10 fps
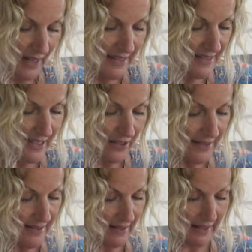And
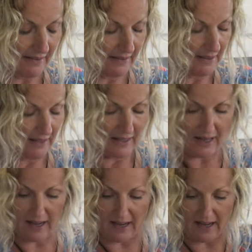seriously,
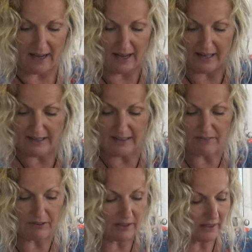I, I
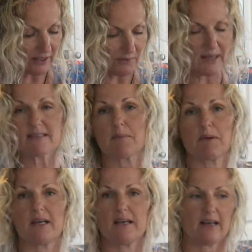didn't even look at a recipe.